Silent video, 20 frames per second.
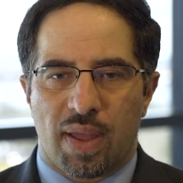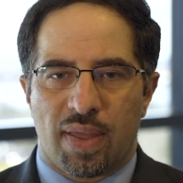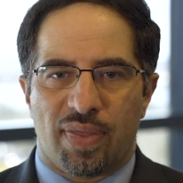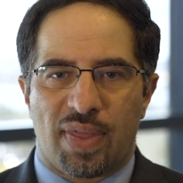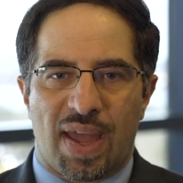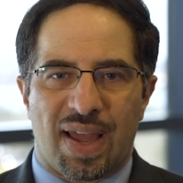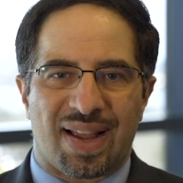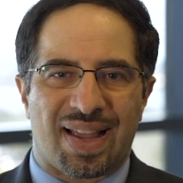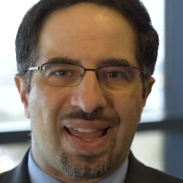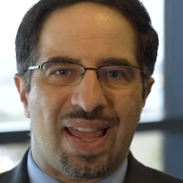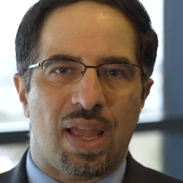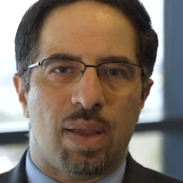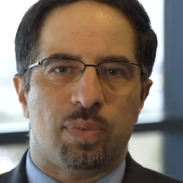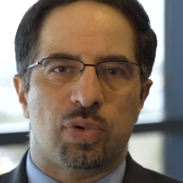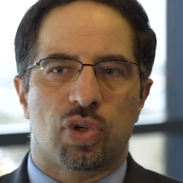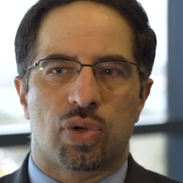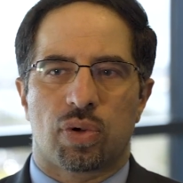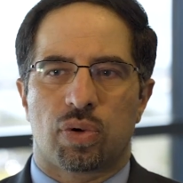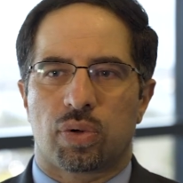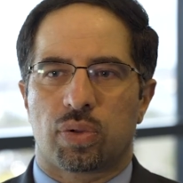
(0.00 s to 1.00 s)
That came
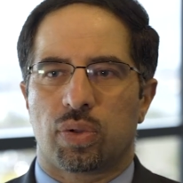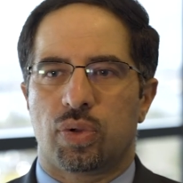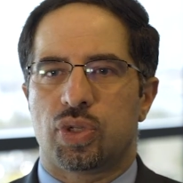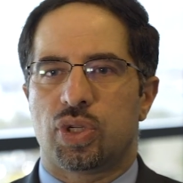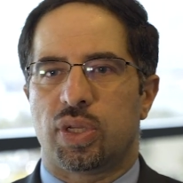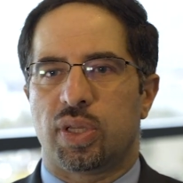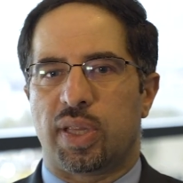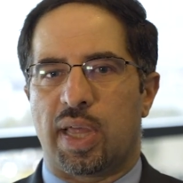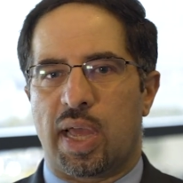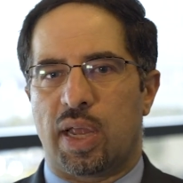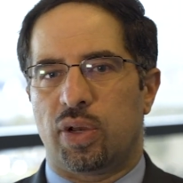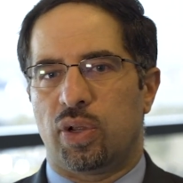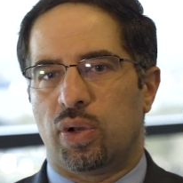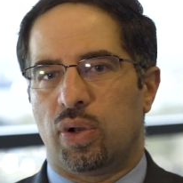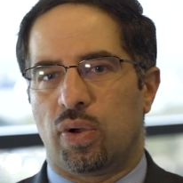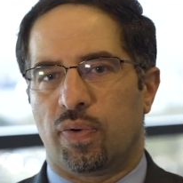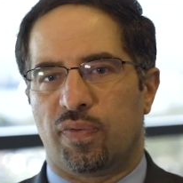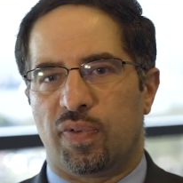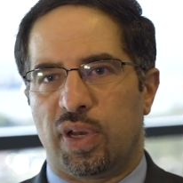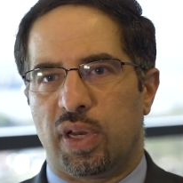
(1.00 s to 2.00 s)
to conclusion that,
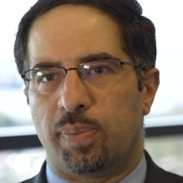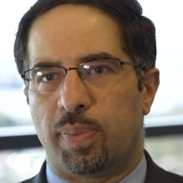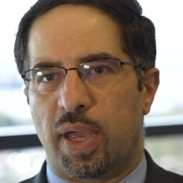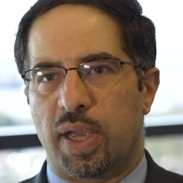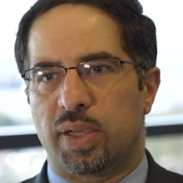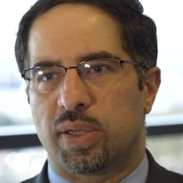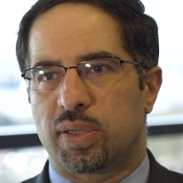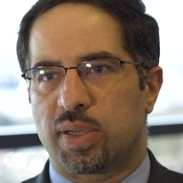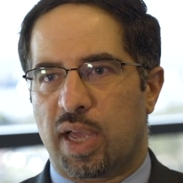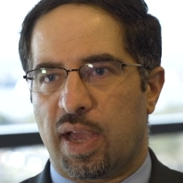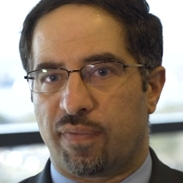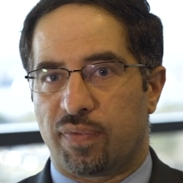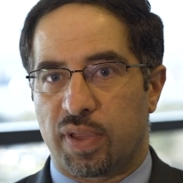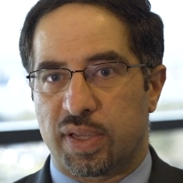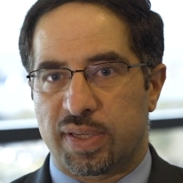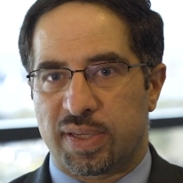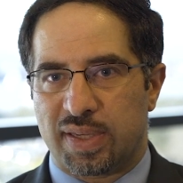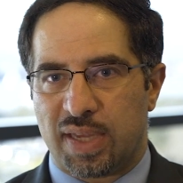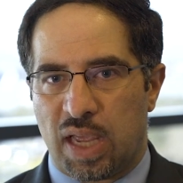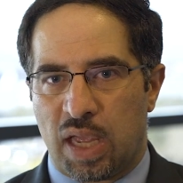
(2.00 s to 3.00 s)
VD-PACE have
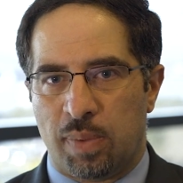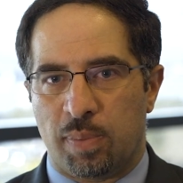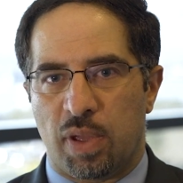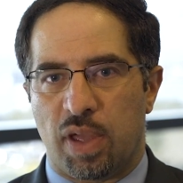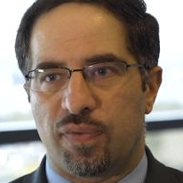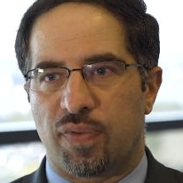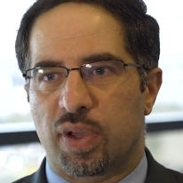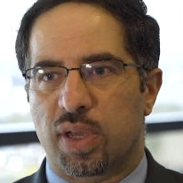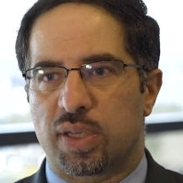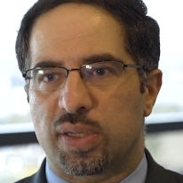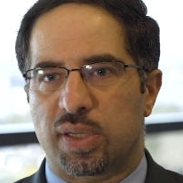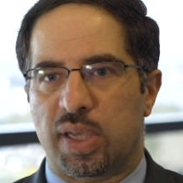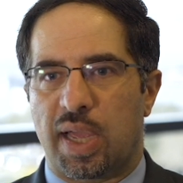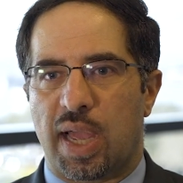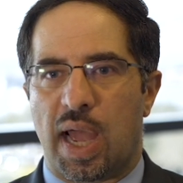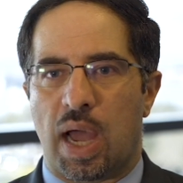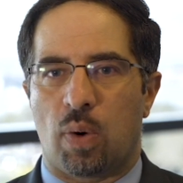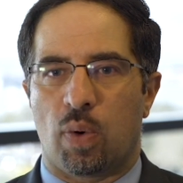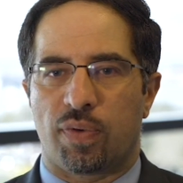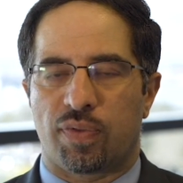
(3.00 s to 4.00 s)
the same efficacy,
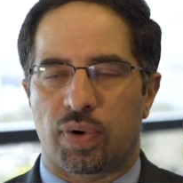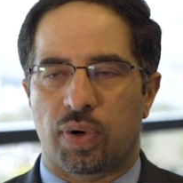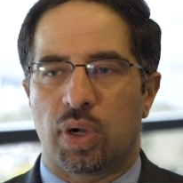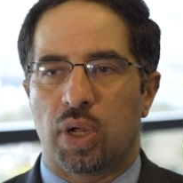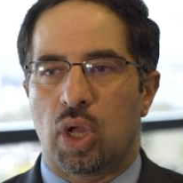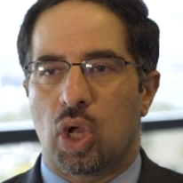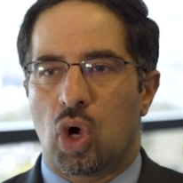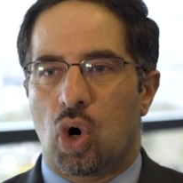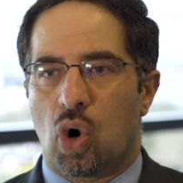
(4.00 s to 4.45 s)
however,